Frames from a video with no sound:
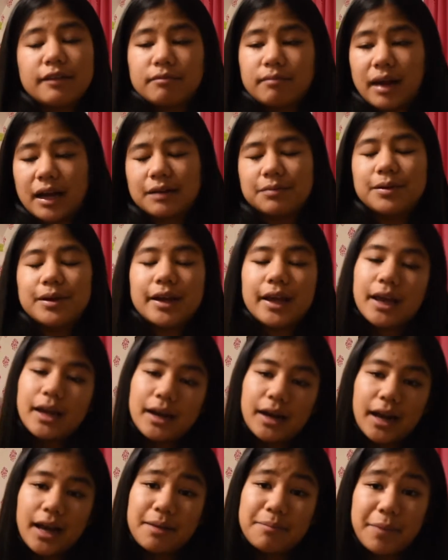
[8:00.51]
a MacBook and
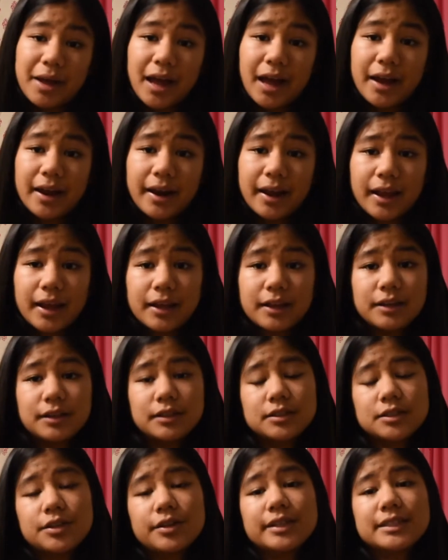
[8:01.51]
an iPad, and
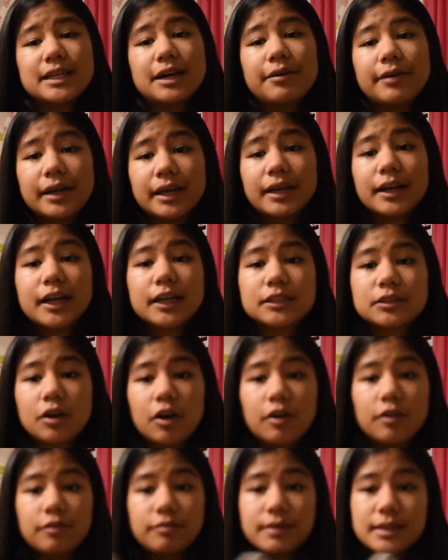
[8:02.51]
so that's how I connect
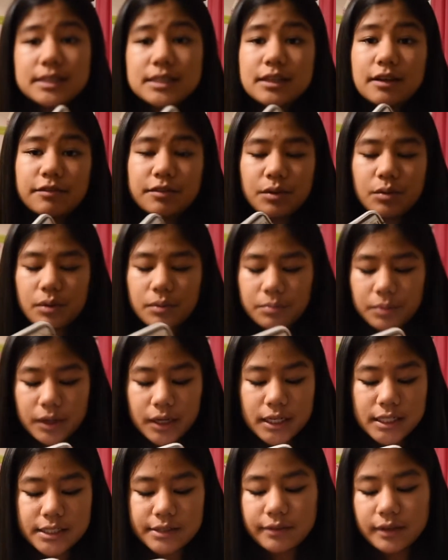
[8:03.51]
all of my stuff in one
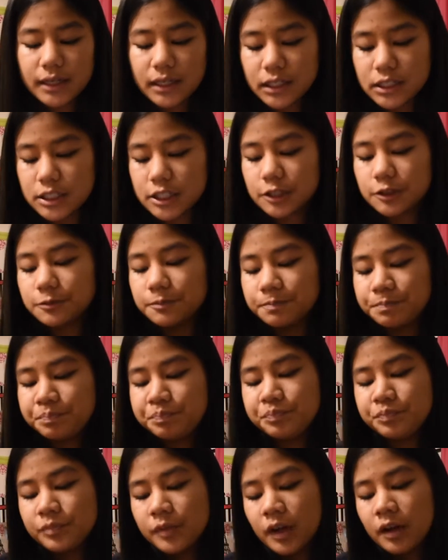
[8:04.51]
place if I need to.
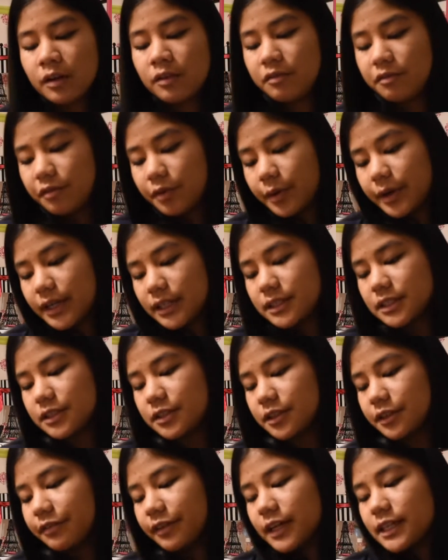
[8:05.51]
Forest,
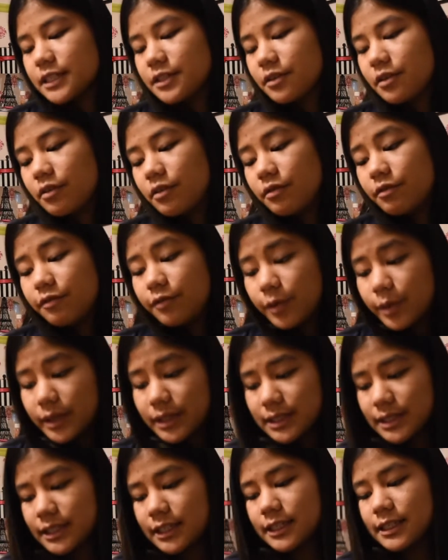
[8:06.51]
so if you guys don't know what
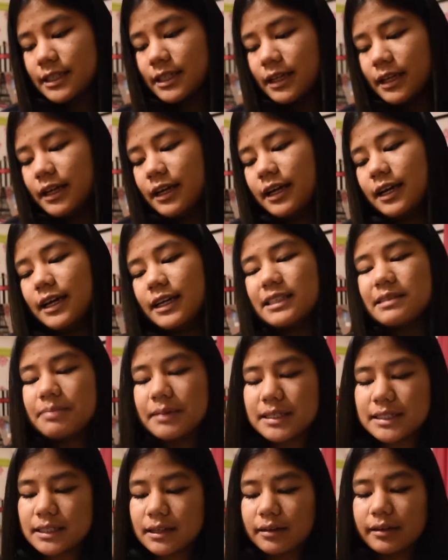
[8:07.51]
Forest is, it's
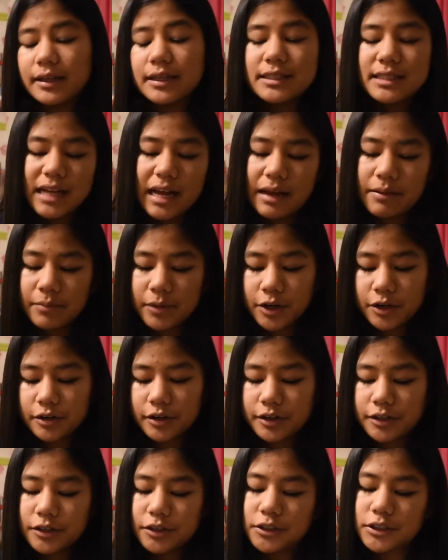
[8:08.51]
basically a timer
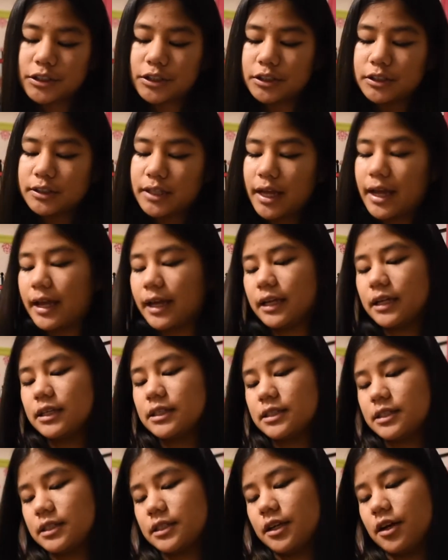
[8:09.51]
on your thing,
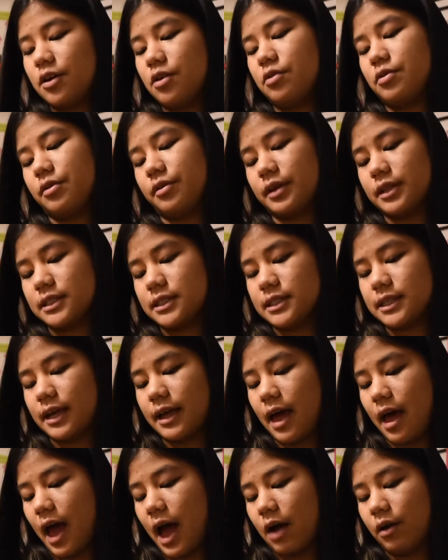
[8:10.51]
and so you can
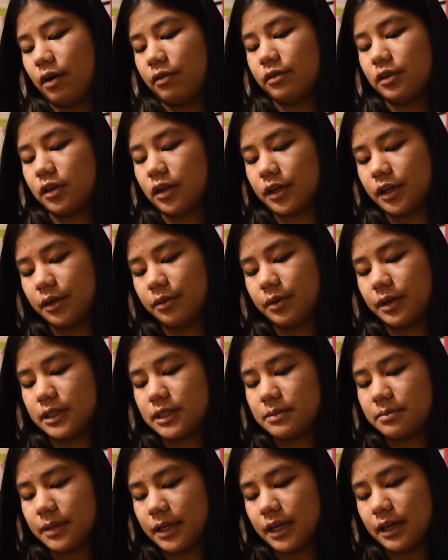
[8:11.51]
set however long you want it
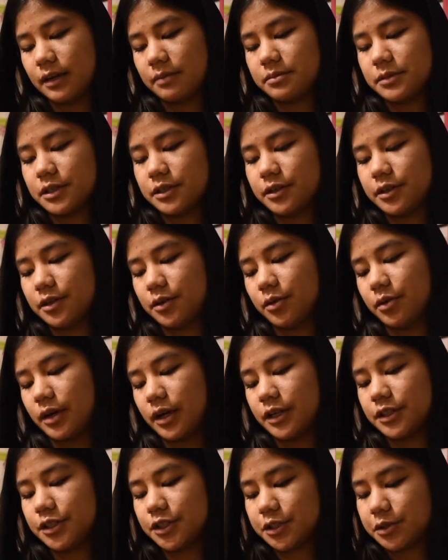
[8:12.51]
to be, up to
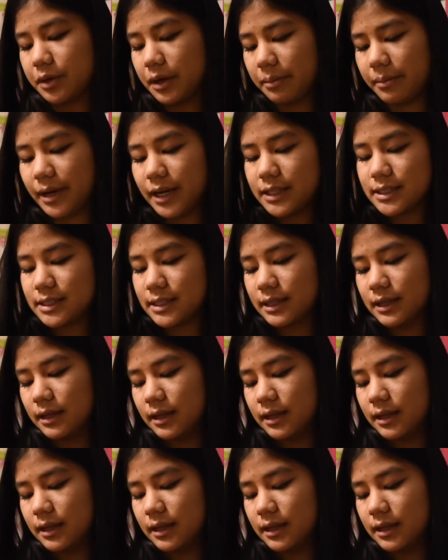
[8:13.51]
120 minutes,